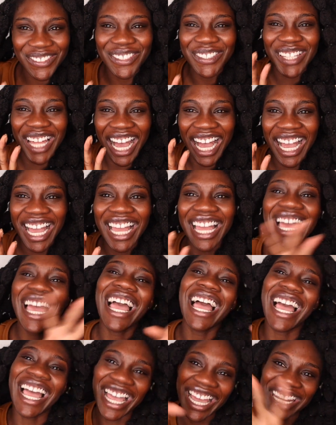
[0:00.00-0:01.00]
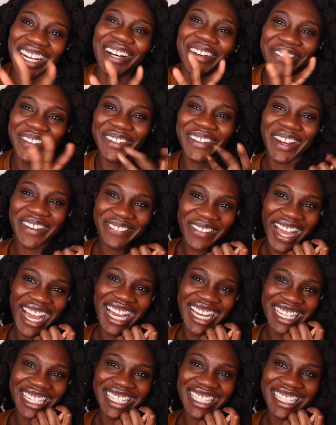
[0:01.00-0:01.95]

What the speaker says: do that and I'll be right back.